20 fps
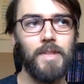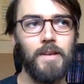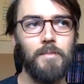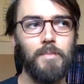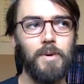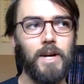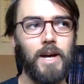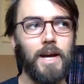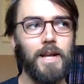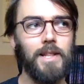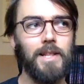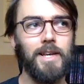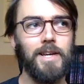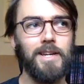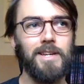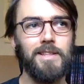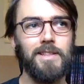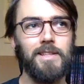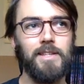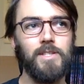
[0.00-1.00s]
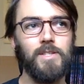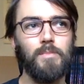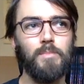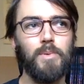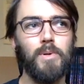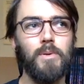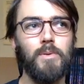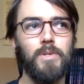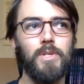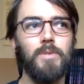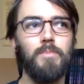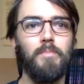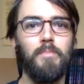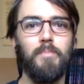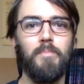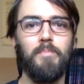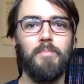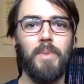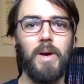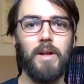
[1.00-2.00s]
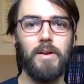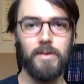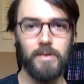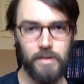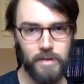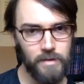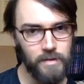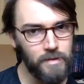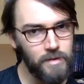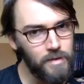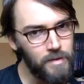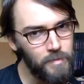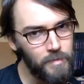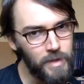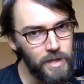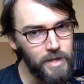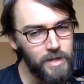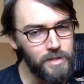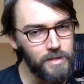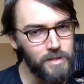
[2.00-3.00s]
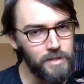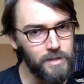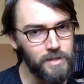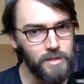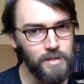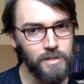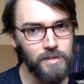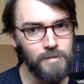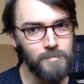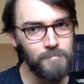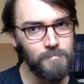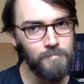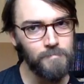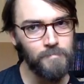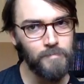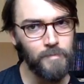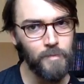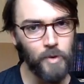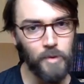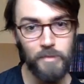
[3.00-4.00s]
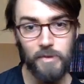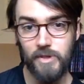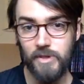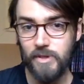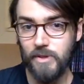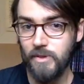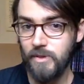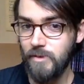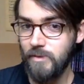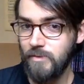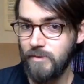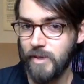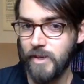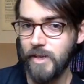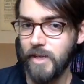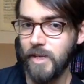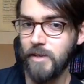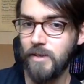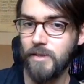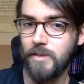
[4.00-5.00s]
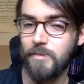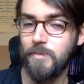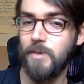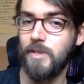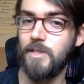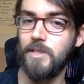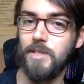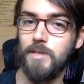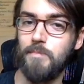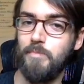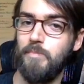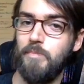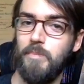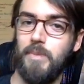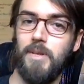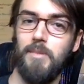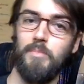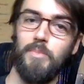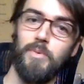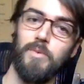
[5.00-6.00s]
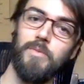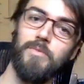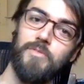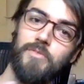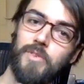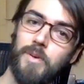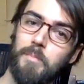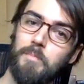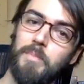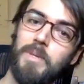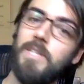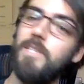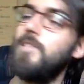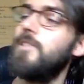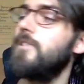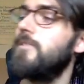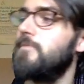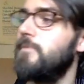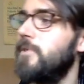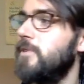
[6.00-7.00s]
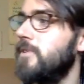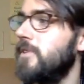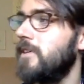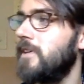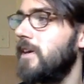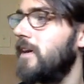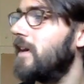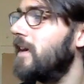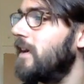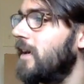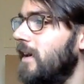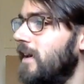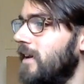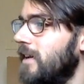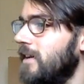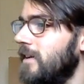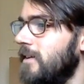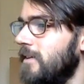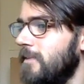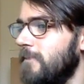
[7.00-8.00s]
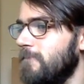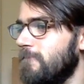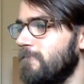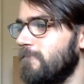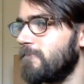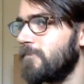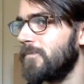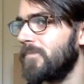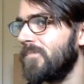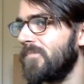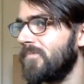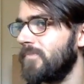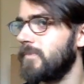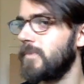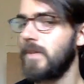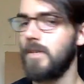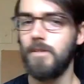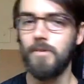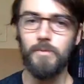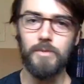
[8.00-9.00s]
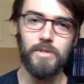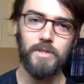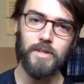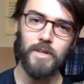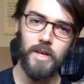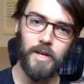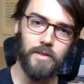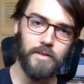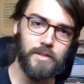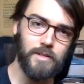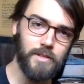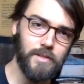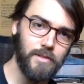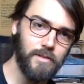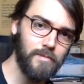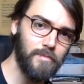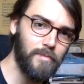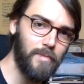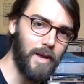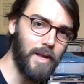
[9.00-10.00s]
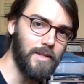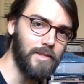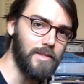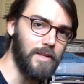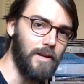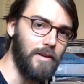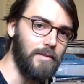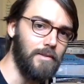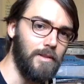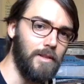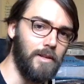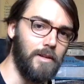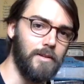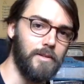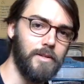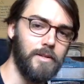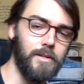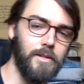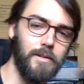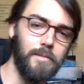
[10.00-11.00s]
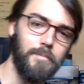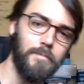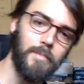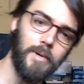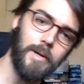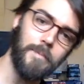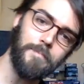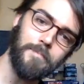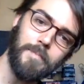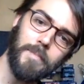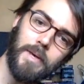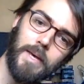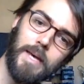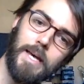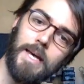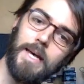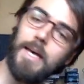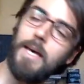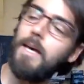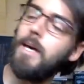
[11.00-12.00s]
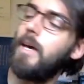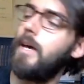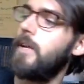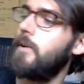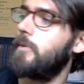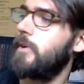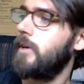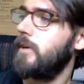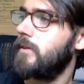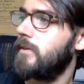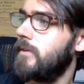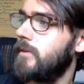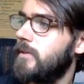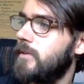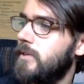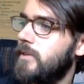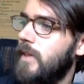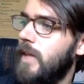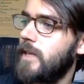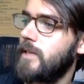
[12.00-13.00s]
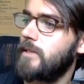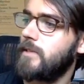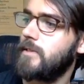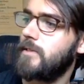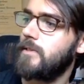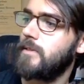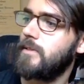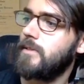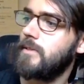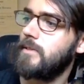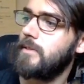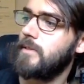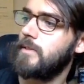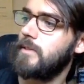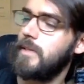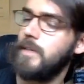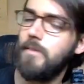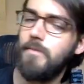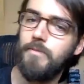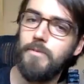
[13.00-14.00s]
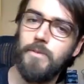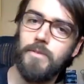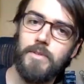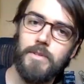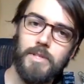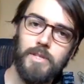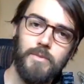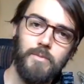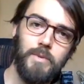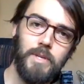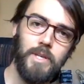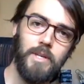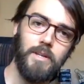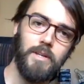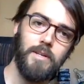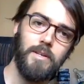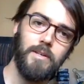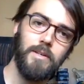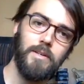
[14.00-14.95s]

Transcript: But I like this approach better because it's more musical, and it's because it's being pulled from pieces of music. So we'll see how this pans out long term. But anyway, so that's it for this week.